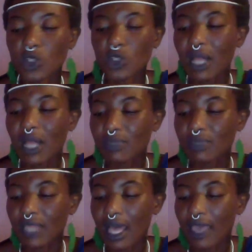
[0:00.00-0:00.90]
you
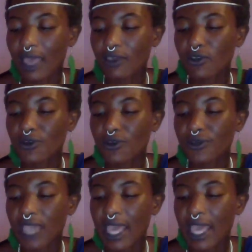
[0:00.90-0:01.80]
multiply, you
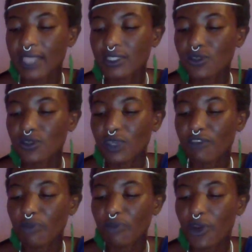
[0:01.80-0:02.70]
create,
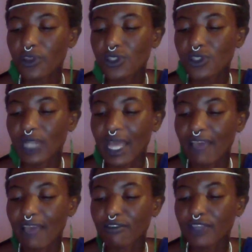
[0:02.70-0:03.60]
you give birth to
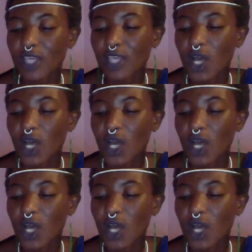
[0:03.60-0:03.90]
life.